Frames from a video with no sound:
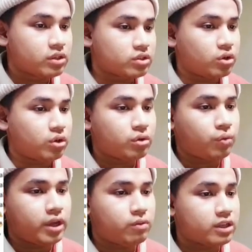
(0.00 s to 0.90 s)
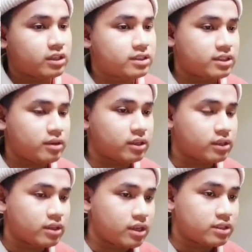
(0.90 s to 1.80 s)
So where it will return a string
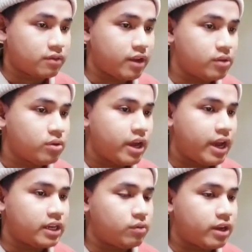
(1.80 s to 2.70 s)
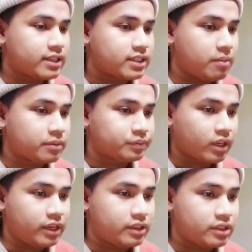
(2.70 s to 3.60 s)
value, and it will accept
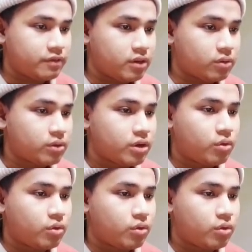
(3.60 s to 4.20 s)
an integer value.